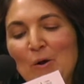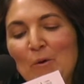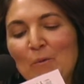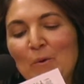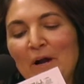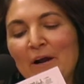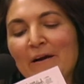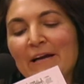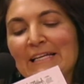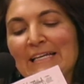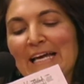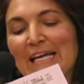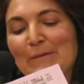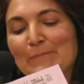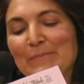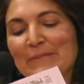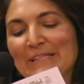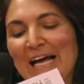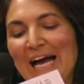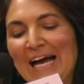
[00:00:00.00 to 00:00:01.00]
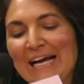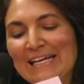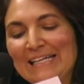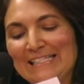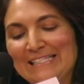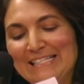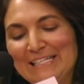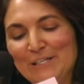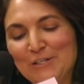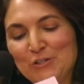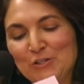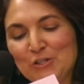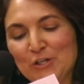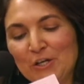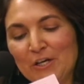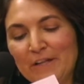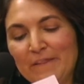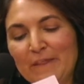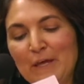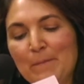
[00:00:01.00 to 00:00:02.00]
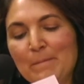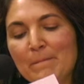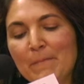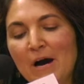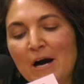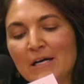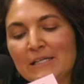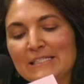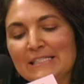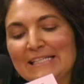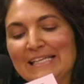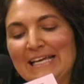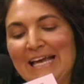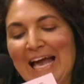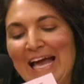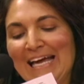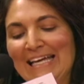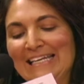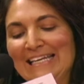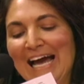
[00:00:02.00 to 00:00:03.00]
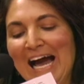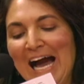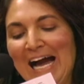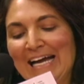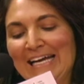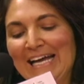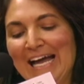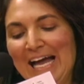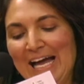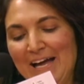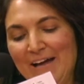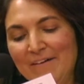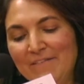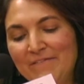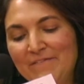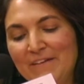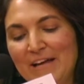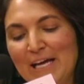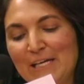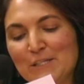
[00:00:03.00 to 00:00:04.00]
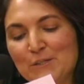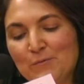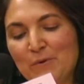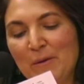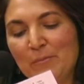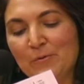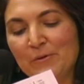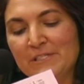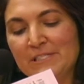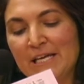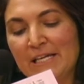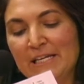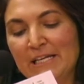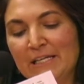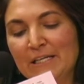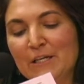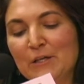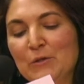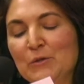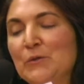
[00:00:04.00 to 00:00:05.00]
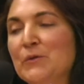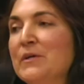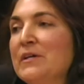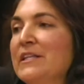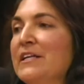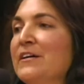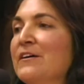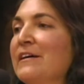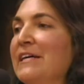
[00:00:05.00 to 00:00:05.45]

"Wearing a black t-shirt that mocked the NIF as representing nuclear